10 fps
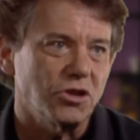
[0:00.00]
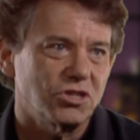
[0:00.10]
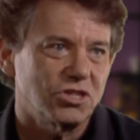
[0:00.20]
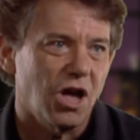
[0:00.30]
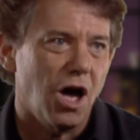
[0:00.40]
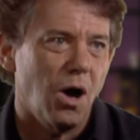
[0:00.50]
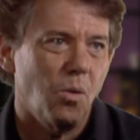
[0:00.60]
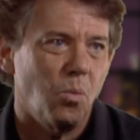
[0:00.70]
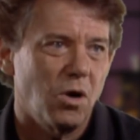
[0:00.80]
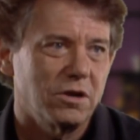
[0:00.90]
so
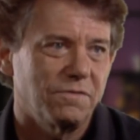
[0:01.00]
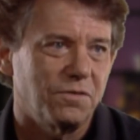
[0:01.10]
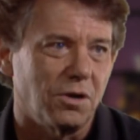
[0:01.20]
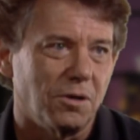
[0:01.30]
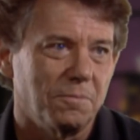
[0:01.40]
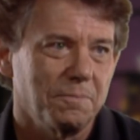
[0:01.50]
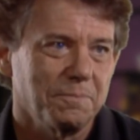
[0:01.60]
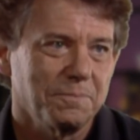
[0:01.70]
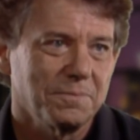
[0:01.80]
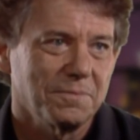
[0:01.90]
wonderful,
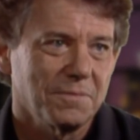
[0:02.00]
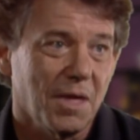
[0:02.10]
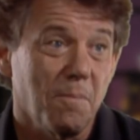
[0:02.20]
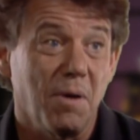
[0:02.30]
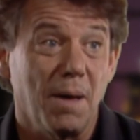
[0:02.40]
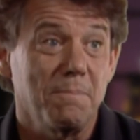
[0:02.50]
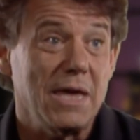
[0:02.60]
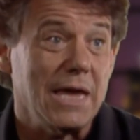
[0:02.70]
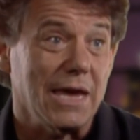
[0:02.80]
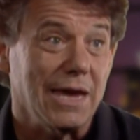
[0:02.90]
but
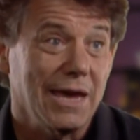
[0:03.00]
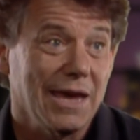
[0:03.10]
me.